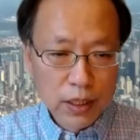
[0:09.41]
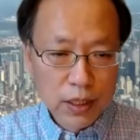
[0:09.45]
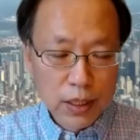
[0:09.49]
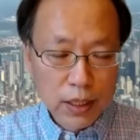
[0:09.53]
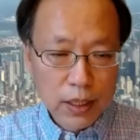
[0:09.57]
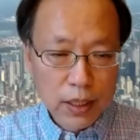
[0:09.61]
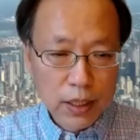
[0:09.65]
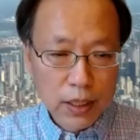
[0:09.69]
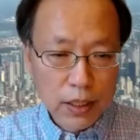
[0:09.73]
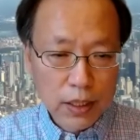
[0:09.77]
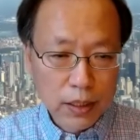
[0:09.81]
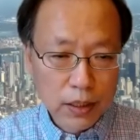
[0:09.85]

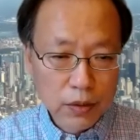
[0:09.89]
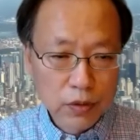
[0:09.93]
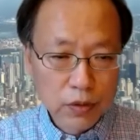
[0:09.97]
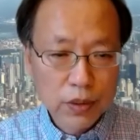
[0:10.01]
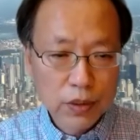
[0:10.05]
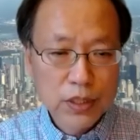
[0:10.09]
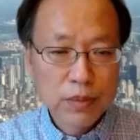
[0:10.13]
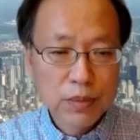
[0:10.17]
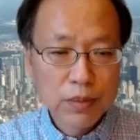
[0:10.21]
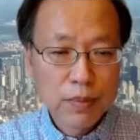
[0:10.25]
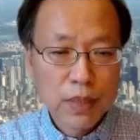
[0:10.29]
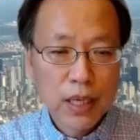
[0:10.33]
It
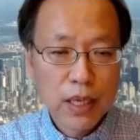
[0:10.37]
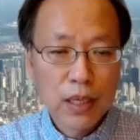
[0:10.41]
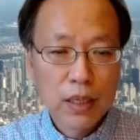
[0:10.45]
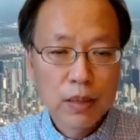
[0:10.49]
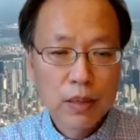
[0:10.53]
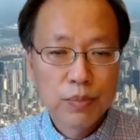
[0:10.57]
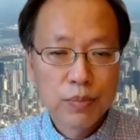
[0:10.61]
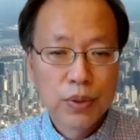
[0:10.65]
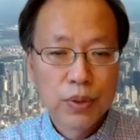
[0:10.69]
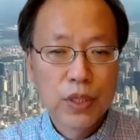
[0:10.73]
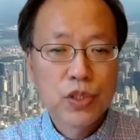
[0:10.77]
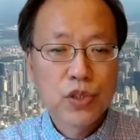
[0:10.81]
is my
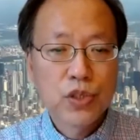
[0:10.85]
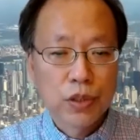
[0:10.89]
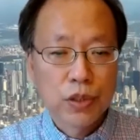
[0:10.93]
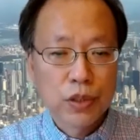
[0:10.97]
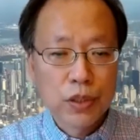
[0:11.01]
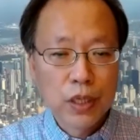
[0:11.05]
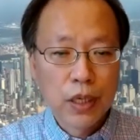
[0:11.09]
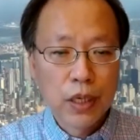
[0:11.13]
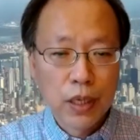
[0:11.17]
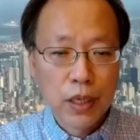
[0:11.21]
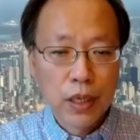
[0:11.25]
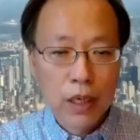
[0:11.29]

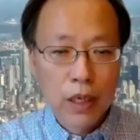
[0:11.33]
pleasure